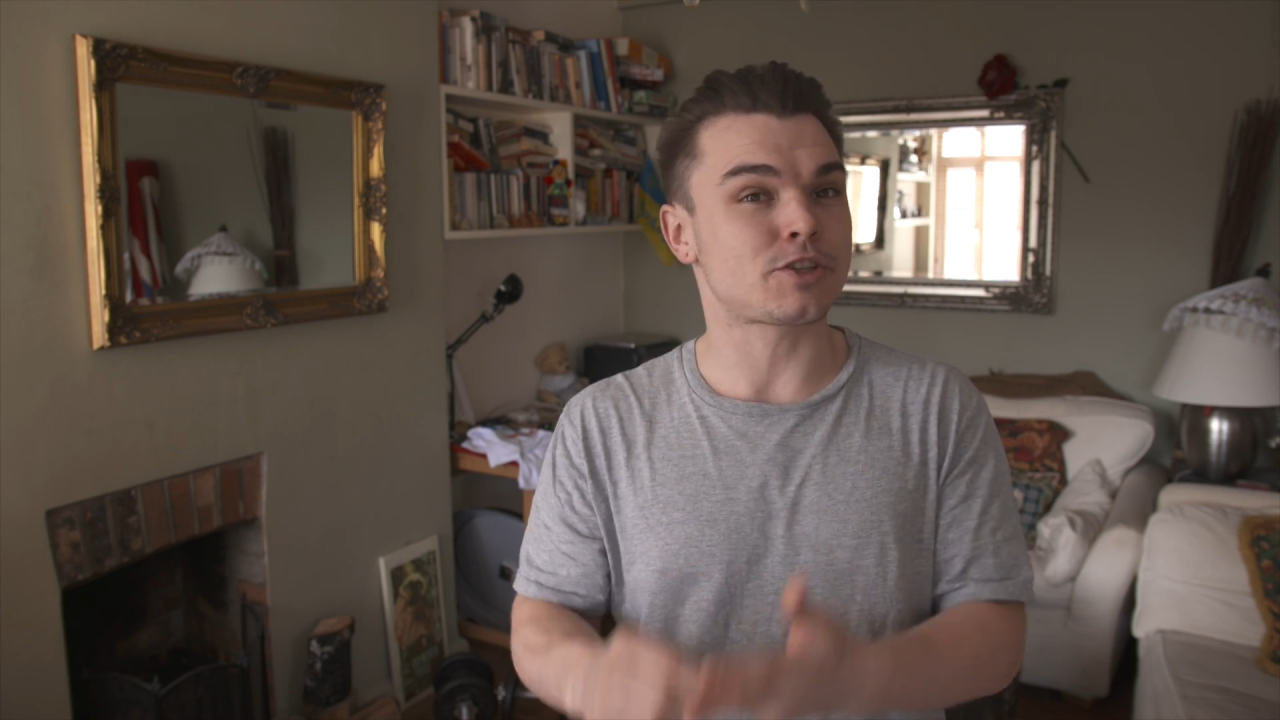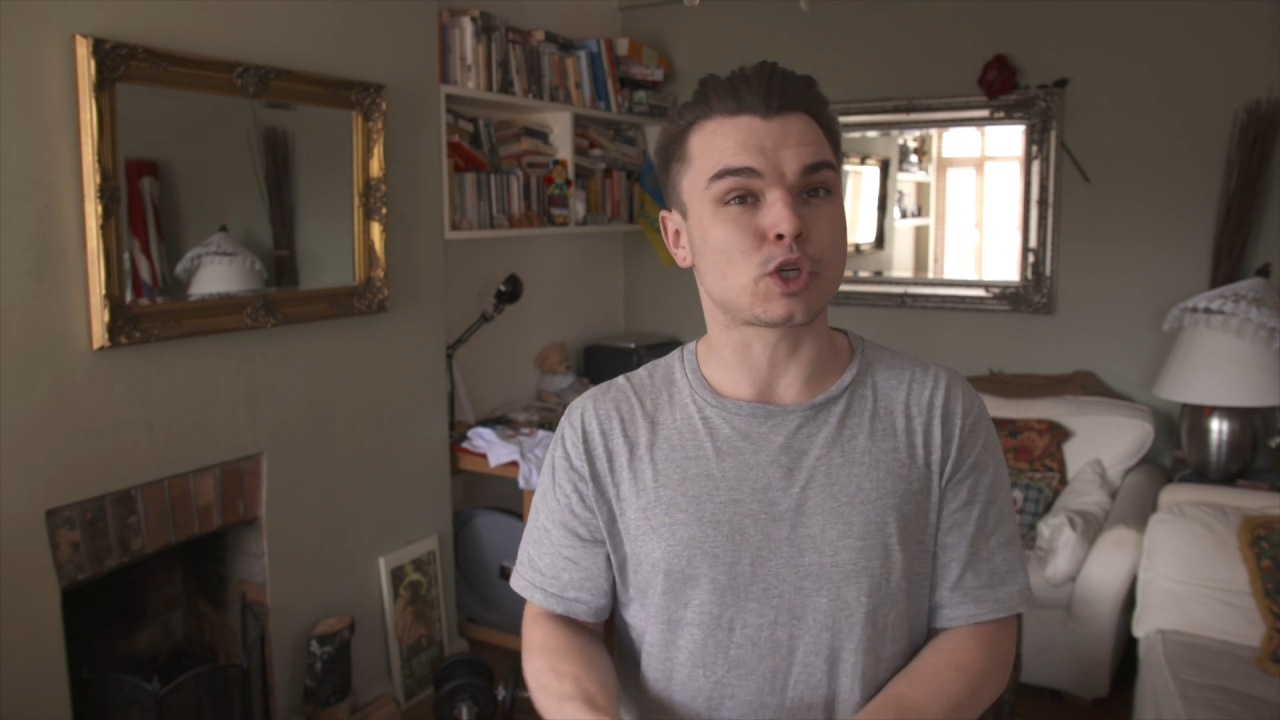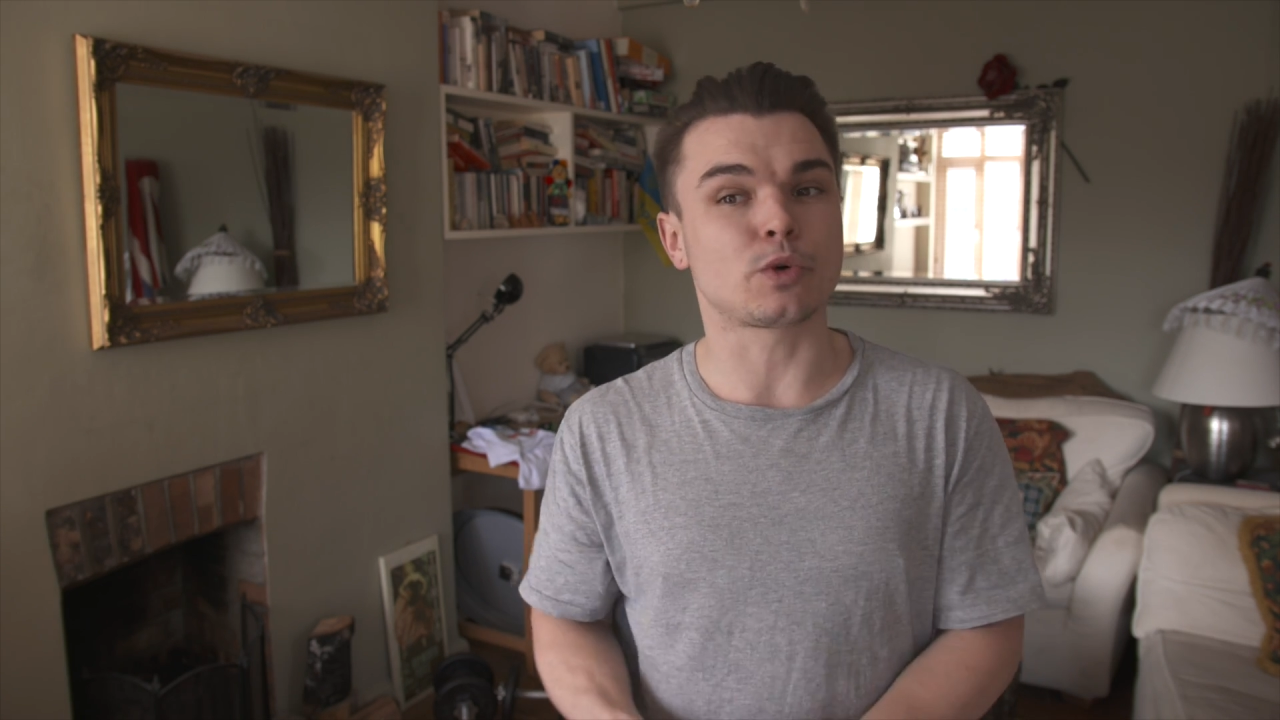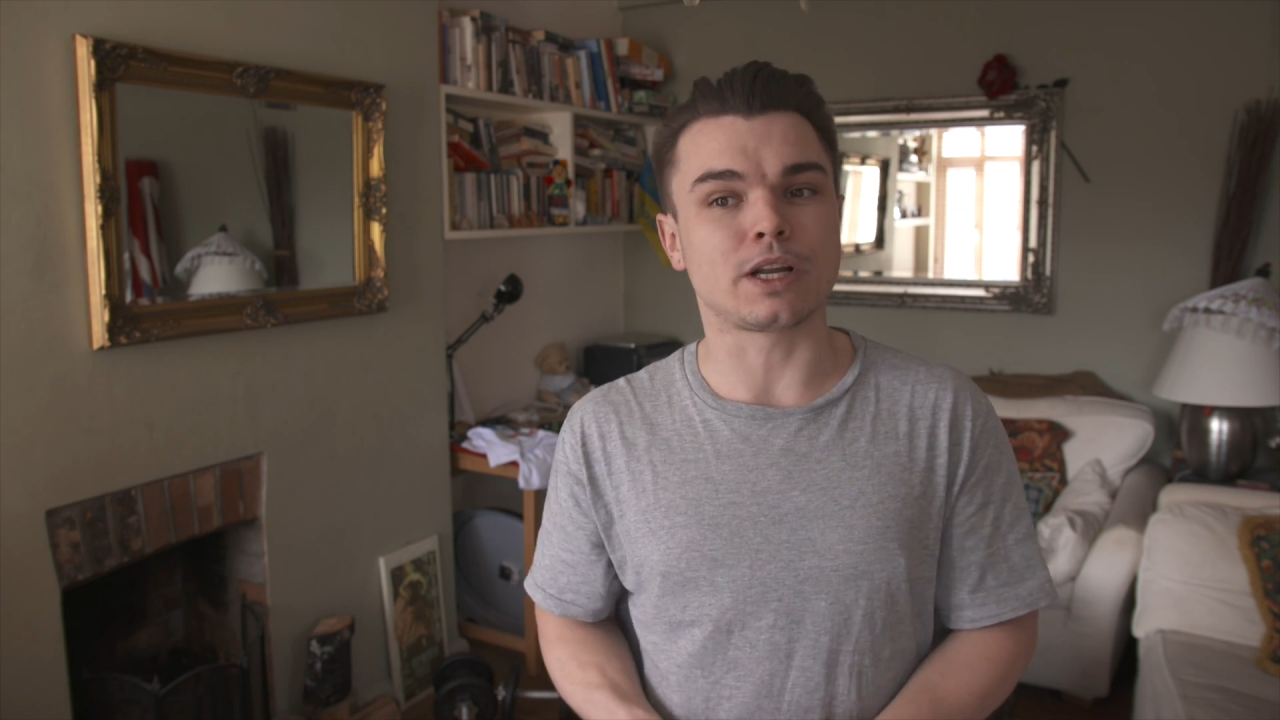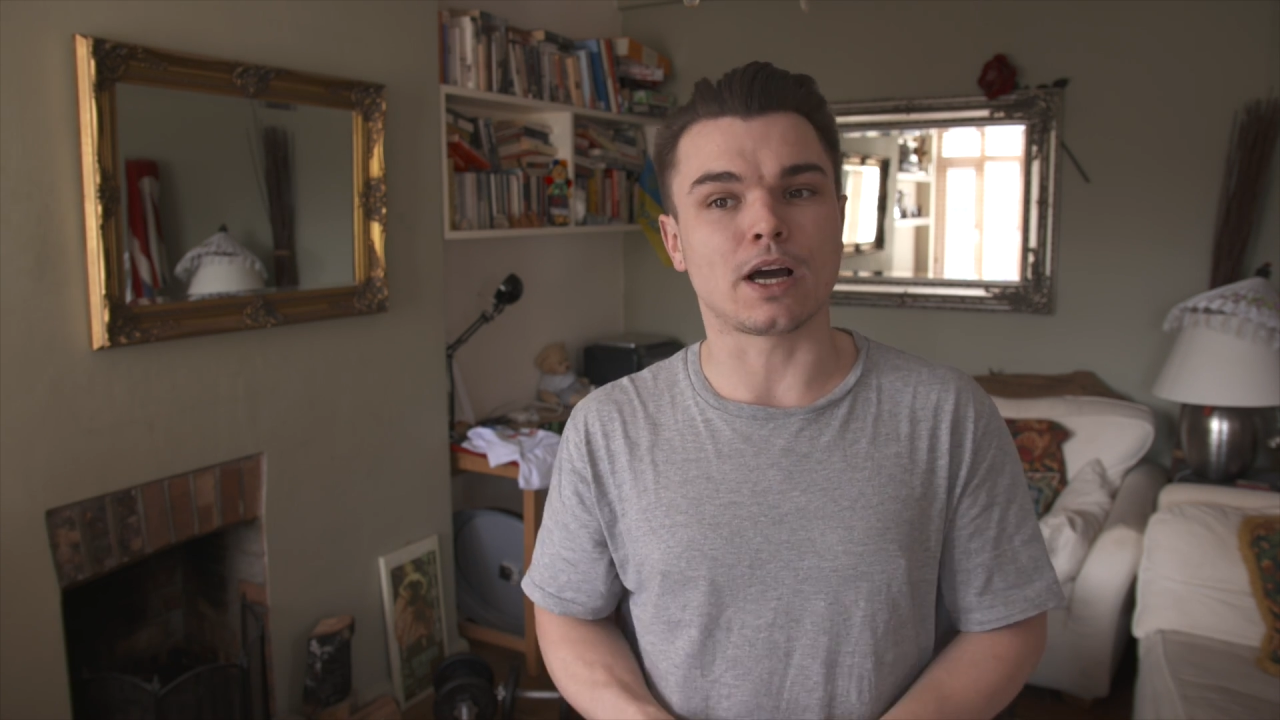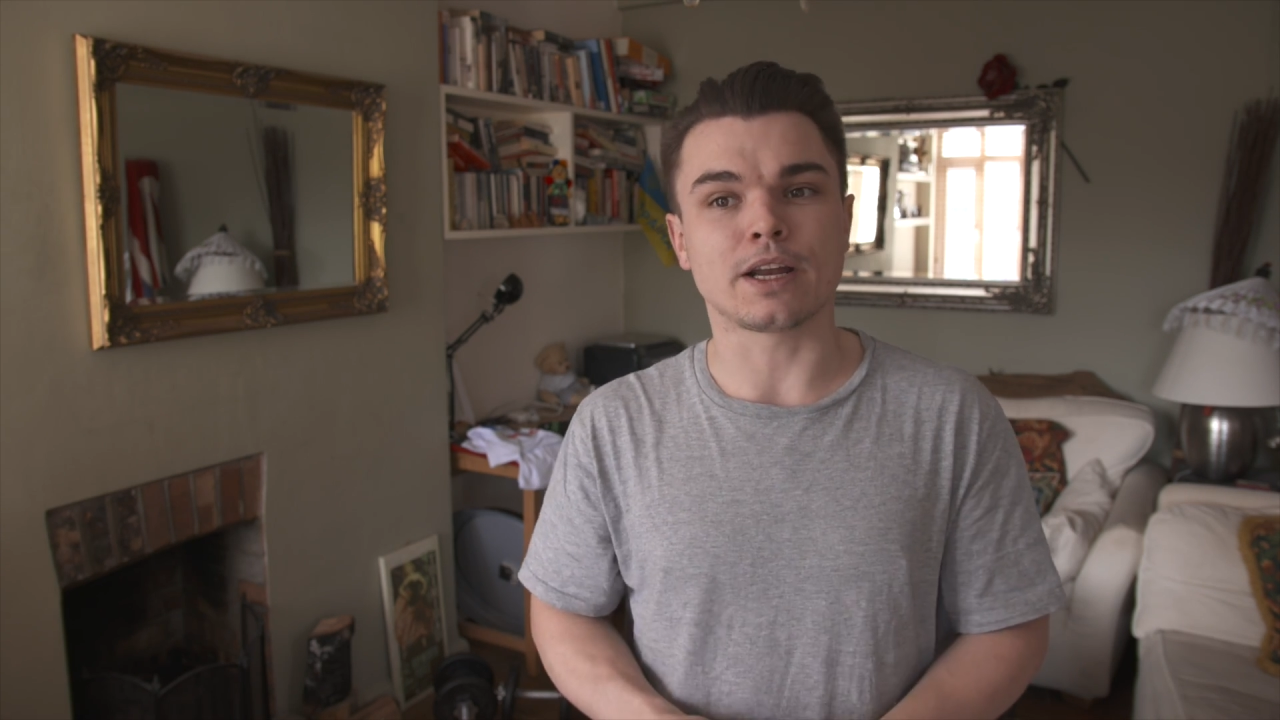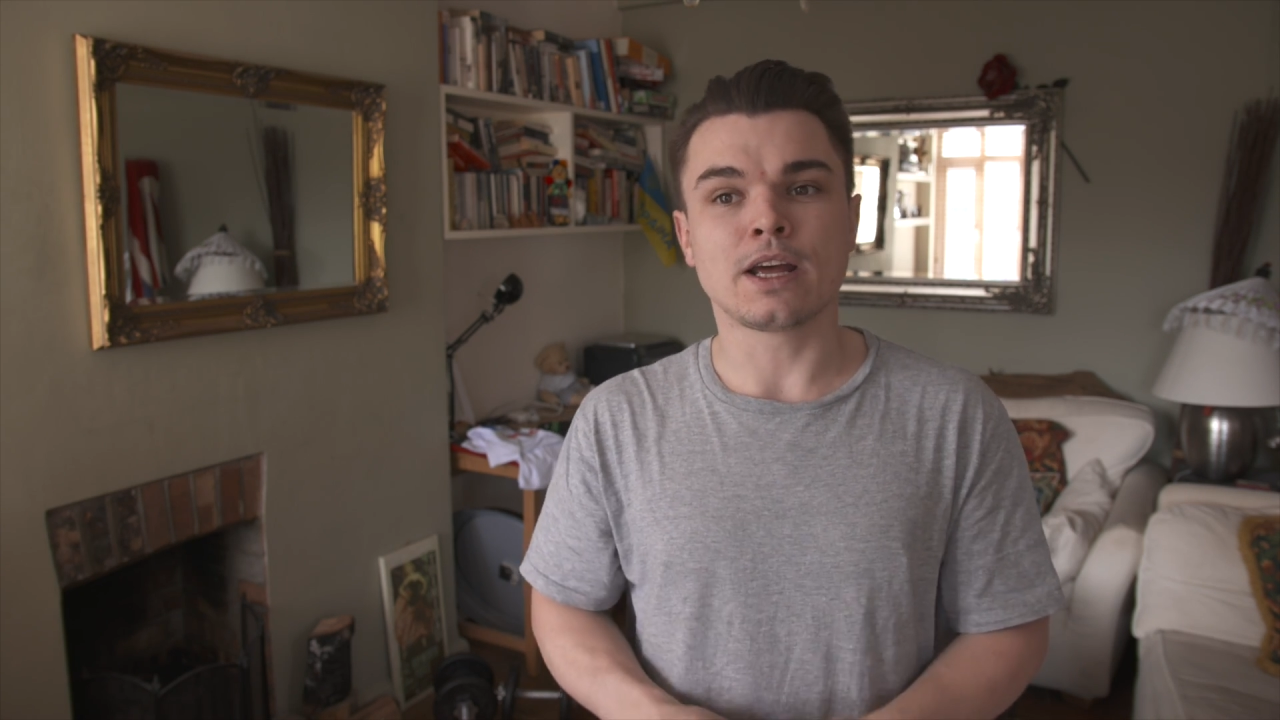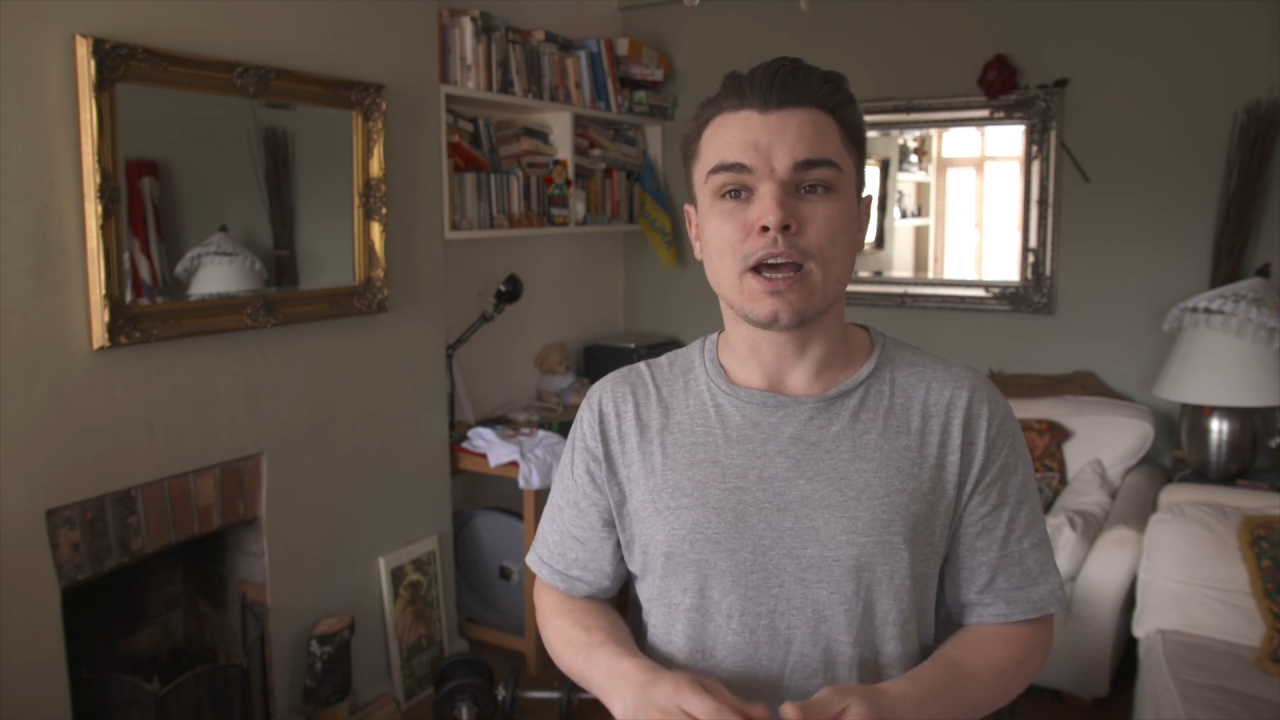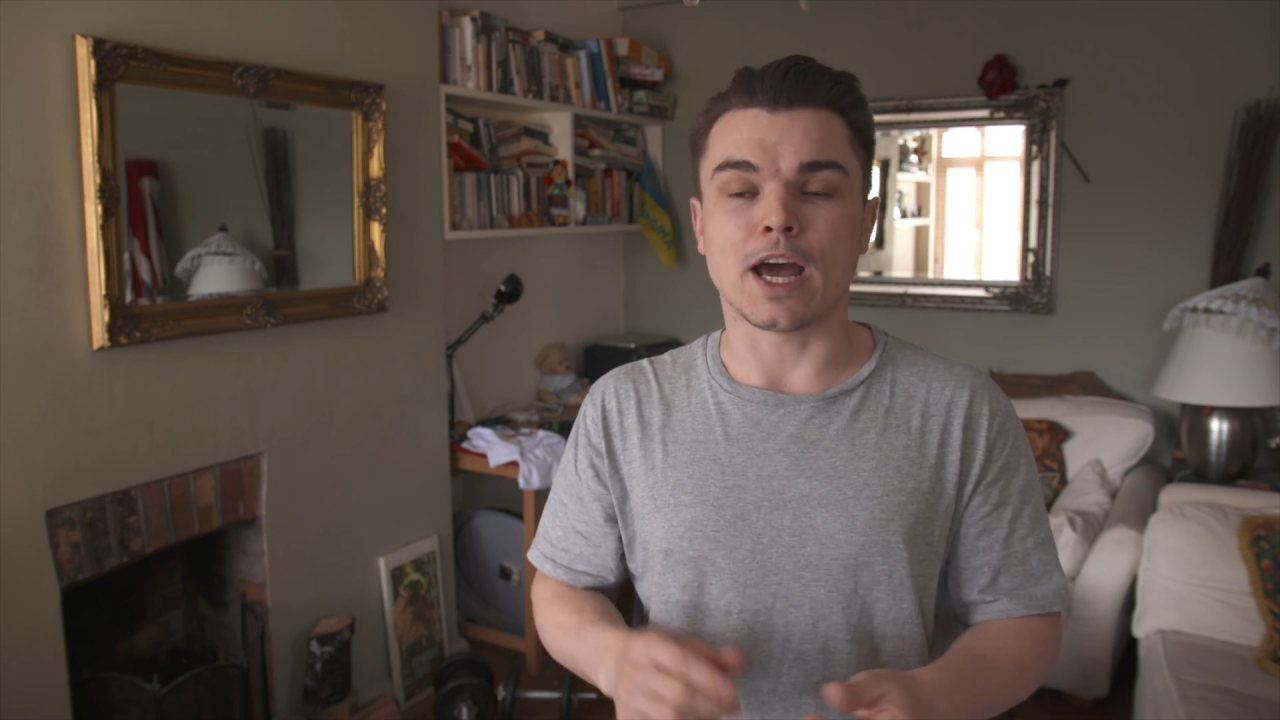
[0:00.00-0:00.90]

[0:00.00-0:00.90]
the storyline,